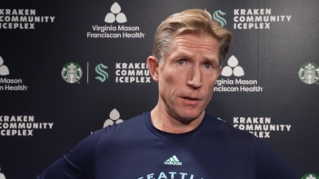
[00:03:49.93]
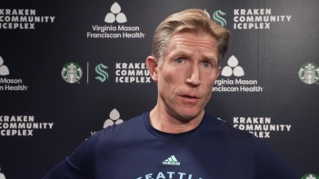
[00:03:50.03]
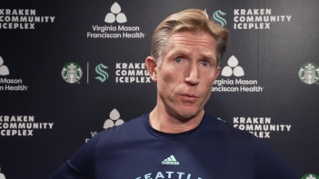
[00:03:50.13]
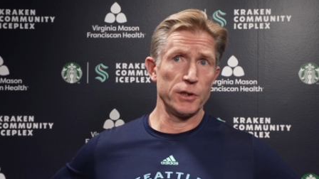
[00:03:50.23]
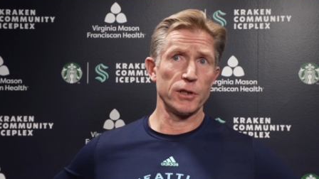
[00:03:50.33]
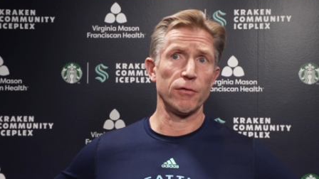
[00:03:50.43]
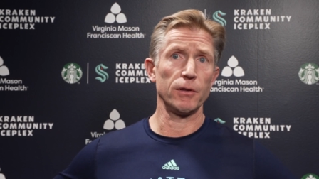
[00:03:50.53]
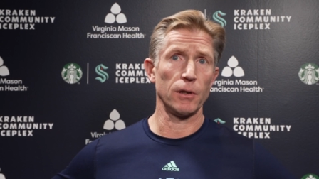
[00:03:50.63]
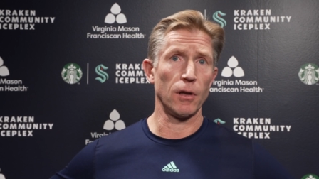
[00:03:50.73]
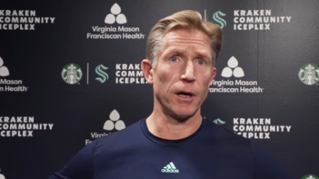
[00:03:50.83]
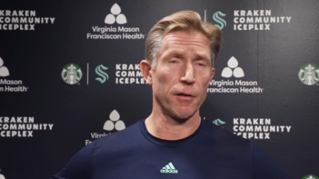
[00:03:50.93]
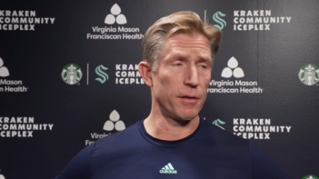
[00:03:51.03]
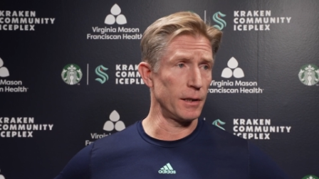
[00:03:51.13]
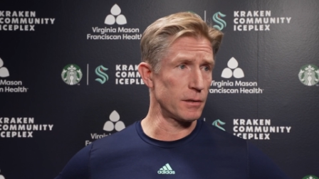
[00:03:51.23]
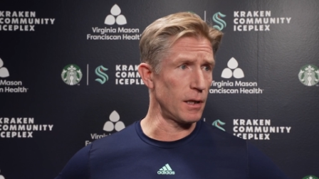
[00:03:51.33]
know, we shuffled a lot of
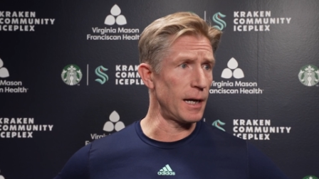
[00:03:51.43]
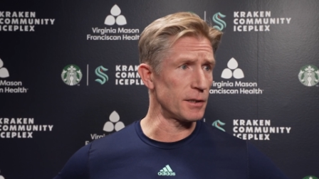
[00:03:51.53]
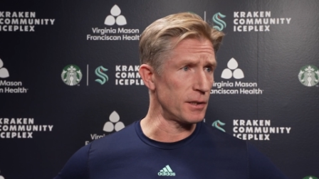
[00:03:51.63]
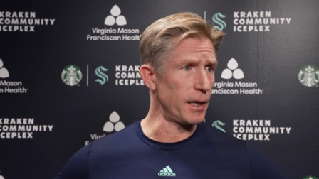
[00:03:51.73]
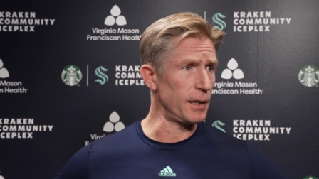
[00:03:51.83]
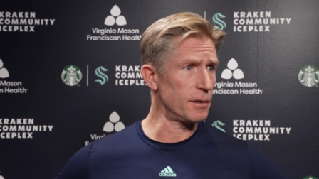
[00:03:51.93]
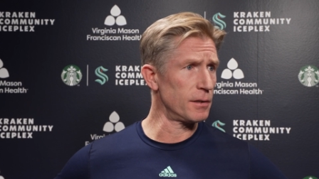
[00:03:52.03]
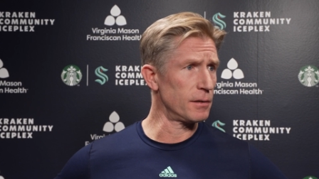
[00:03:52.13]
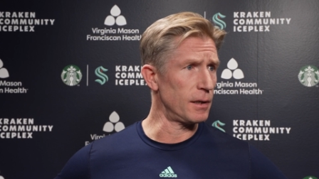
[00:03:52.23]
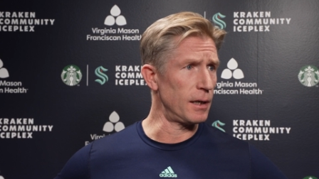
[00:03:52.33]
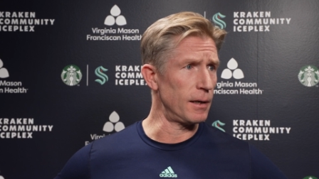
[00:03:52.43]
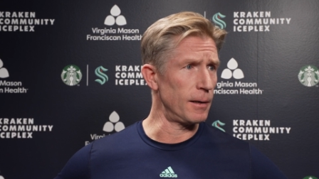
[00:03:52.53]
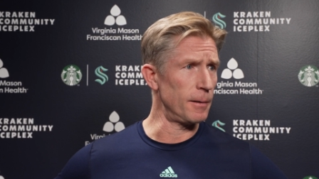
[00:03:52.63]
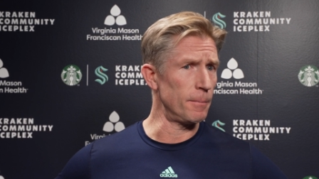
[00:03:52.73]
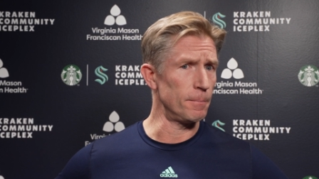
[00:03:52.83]
things last night,
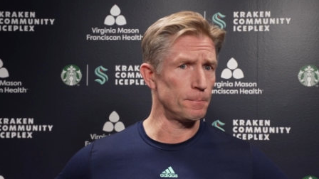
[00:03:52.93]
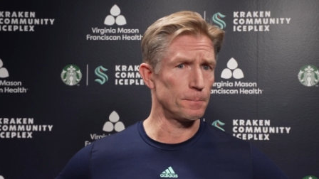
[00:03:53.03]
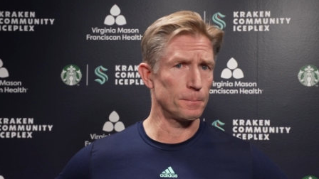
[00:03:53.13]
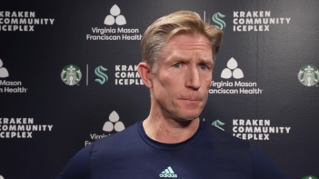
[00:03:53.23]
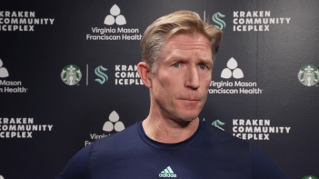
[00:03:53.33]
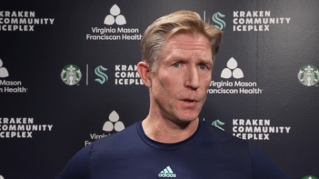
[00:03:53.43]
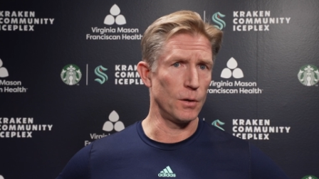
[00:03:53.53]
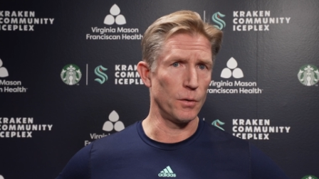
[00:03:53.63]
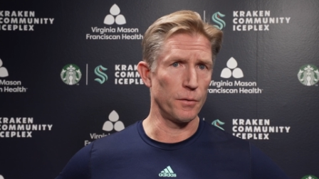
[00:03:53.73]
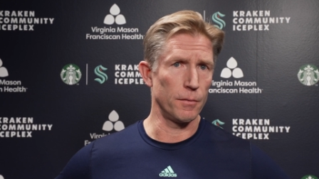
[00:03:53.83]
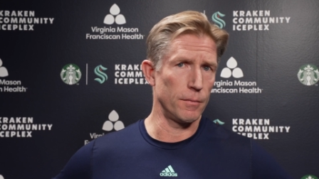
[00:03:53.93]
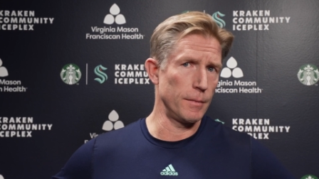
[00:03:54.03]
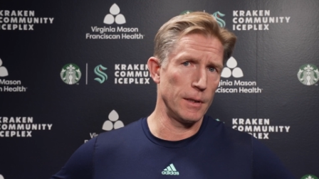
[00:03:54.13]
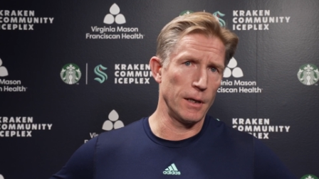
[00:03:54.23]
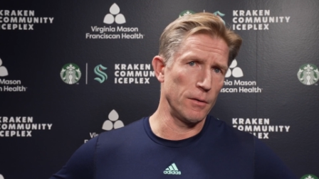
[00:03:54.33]
um, you know,
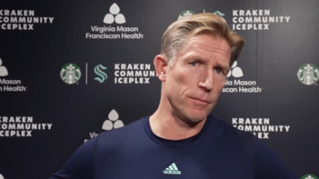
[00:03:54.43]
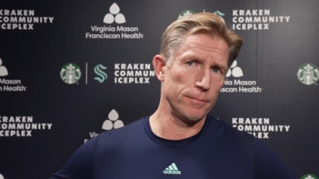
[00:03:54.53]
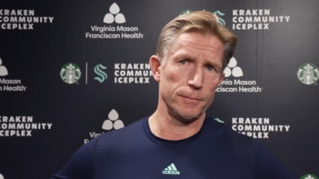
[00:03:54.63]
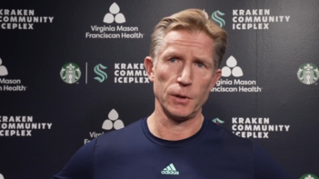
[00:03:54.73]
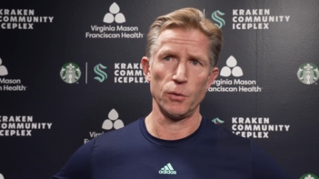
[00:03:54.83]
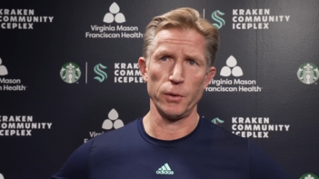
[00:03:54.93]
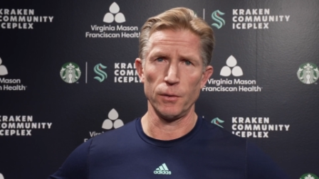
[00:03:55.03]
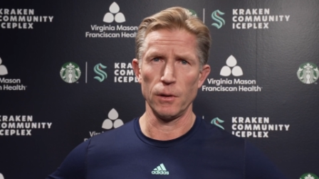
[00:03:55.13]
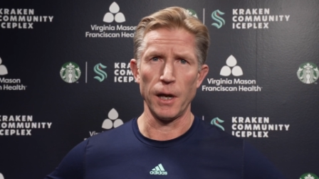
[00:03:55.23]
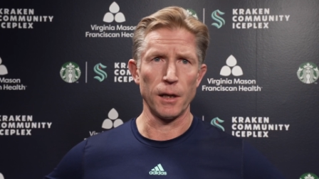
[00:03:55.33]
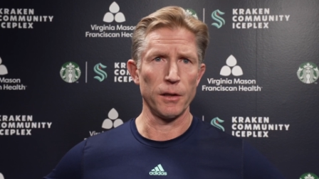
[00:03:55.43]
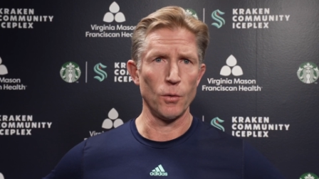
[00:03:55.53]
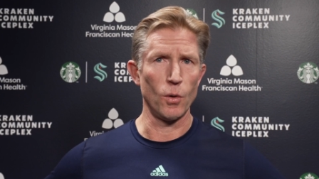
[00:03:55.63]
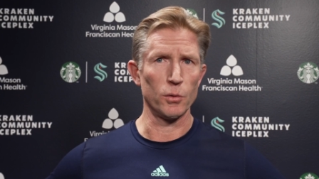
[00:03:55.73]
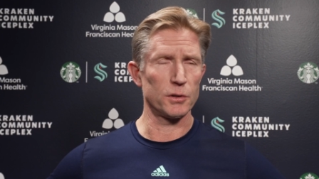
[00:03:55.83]
that you know, we likely
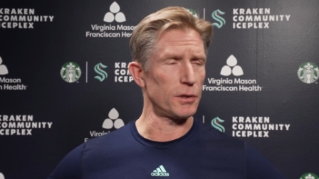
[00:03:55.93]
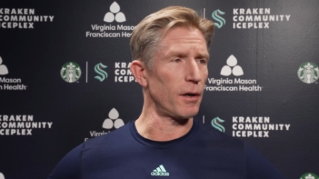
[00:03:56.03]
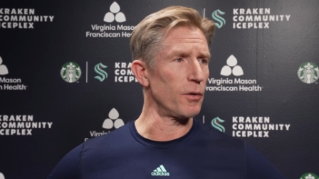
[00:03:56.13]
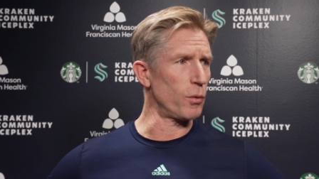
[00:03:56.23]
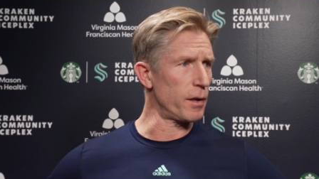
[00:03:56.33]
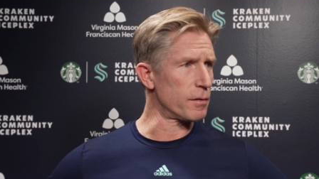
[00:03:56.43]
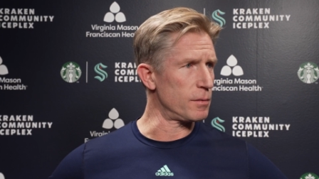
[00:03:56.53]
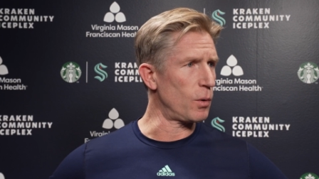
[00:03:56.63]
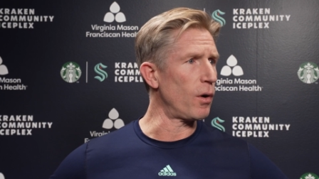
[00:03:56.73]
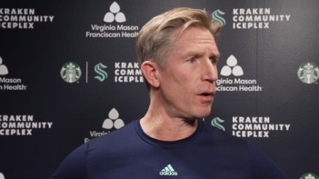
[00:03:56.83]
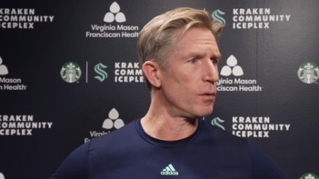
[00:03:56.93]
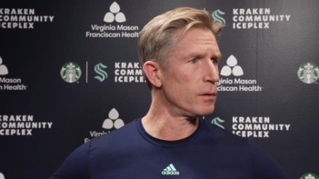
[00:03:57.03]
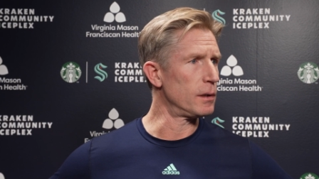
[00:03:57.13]
won't start with tomorrow.